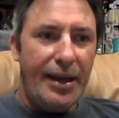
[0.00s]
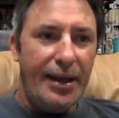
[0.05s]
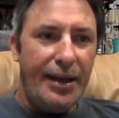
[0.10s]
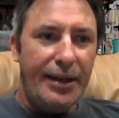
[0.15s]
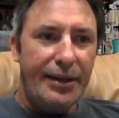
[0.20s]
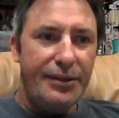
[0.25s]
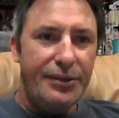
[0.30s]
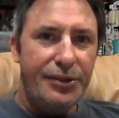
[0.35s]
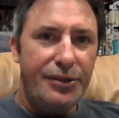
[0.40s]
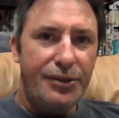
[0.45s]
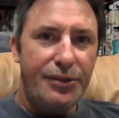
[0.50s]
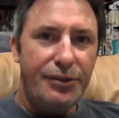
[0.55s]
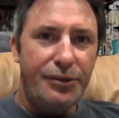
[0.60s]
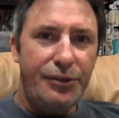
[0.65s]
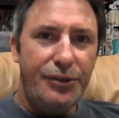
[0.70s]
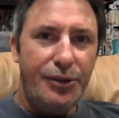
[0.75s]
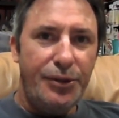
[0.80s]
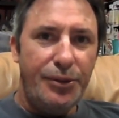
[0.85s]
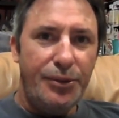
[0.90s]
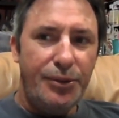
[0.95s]
and
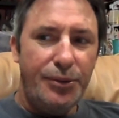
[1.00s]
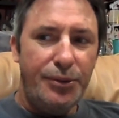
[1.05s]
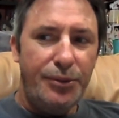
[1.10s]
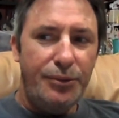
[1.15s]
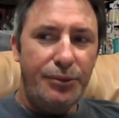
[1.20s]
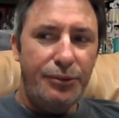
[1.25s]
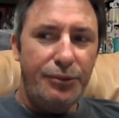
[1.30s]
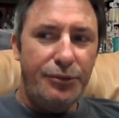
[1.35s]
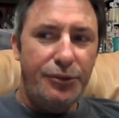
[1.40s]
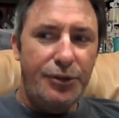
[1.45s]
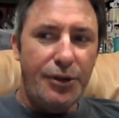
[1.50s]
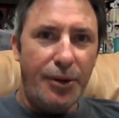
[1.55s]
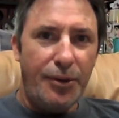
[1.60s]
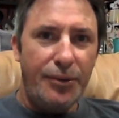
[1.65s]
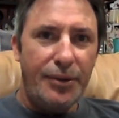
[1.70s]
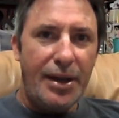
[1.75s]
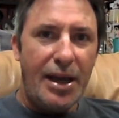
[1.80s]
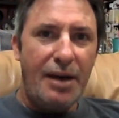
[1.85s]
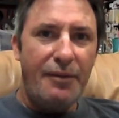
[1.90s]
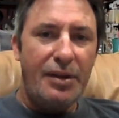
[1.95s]
you
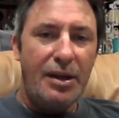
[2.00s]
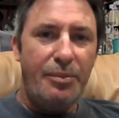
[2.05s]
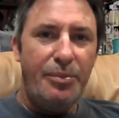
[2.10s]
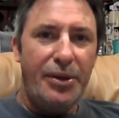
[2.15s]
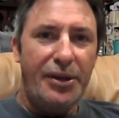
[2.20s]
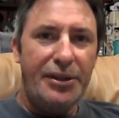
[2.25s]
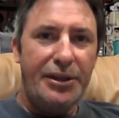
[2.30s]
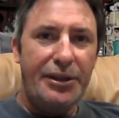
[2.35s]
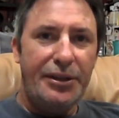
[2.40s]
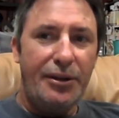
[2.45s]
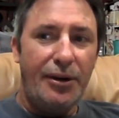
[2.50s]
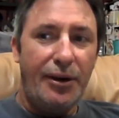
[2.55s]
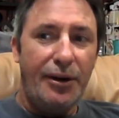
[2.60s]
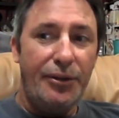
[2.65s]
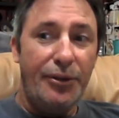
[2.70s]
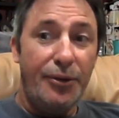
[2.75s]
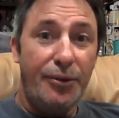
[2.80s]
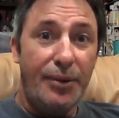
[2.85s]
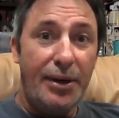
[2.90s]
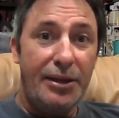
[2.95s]
don't have an opinion
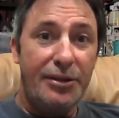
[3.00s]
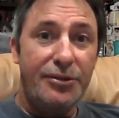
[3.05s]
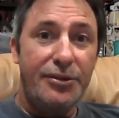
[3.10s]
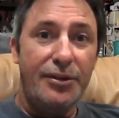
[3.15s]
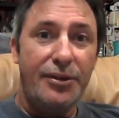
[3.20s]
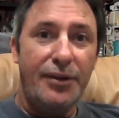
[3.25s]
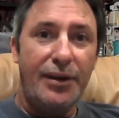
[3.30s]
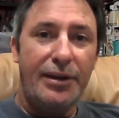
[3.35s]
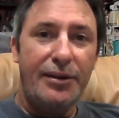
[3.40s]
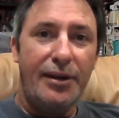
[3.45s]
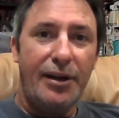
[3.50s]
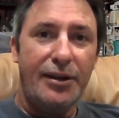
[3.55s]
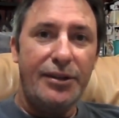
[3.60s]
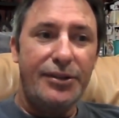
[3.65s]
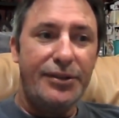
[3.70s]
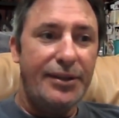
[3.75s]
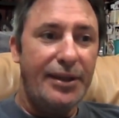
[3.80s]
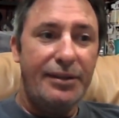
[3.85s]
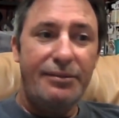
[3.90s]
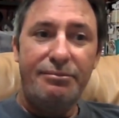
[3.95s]
on the rest of
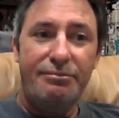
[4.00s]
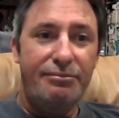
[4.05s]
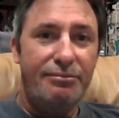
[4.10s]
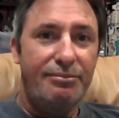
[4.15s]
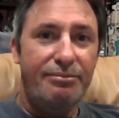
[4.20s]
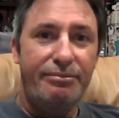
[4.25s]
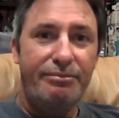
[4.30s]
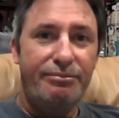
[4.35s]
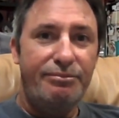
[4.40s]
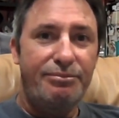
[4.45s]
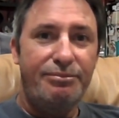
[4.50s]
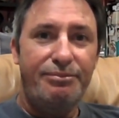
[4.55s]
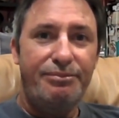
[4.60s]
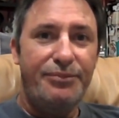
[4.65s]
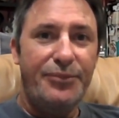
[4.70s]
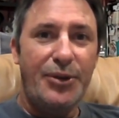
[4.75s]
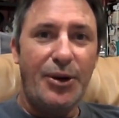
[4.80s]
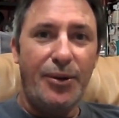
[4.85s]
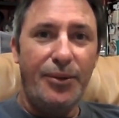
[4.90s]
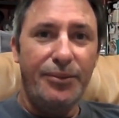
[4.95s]
us that
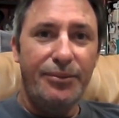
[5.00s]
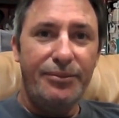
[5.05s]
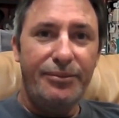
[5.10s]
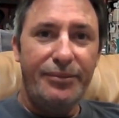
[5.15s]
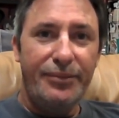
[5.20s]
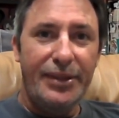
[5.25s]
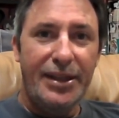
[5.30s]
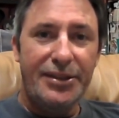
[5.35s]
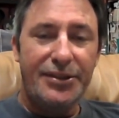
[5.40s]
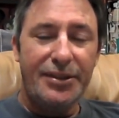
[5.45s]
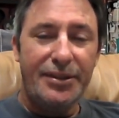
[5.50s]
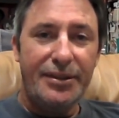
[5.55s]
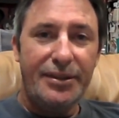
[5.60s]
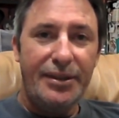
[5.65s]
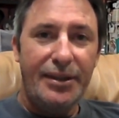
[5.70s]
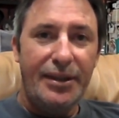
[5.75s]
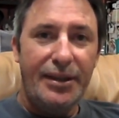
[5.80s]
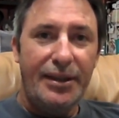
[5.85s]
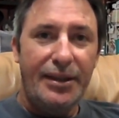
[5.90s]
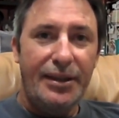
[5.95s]
don't listen.
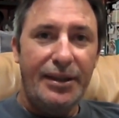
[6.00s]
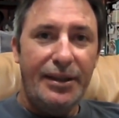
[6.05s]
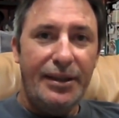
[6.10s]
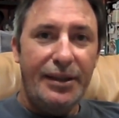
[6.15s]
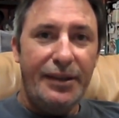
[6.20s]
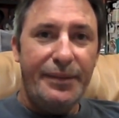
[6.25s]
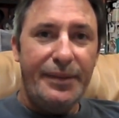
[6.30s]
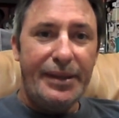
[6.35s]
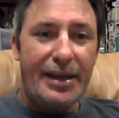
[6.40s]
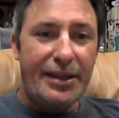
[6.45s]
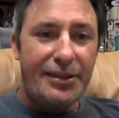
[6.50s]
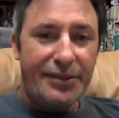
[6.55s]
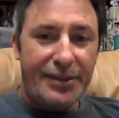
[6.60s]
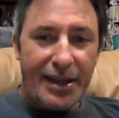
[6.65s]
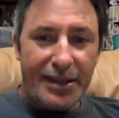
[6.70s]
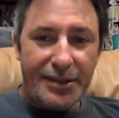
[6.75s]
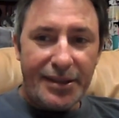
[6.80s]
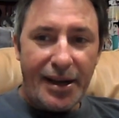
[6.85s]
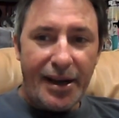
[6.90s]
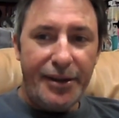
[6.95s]
And
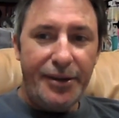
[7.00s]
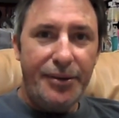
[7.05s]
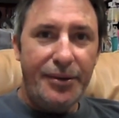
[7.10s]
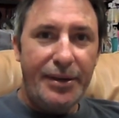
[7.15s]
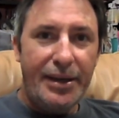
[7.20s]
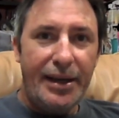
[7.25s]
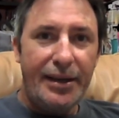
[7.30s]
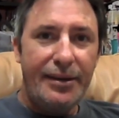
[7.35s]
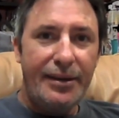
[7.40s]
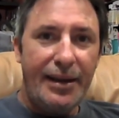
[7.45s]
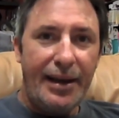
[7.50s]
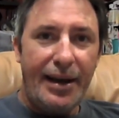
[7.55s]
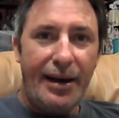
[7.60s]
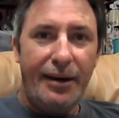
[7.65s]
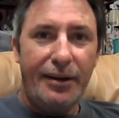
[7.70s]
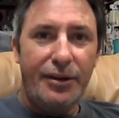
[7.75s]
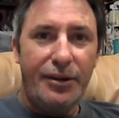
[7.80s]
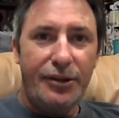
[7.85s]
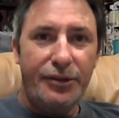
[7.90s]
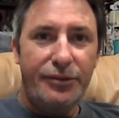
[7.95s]
that's how you get
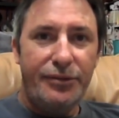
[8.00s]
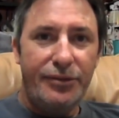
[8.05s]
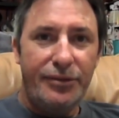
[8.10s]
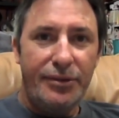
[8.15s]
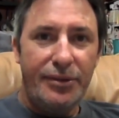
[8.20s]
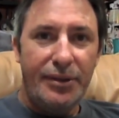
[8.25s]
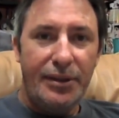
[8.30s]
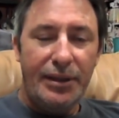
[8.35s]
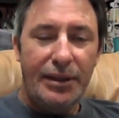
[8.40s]
out of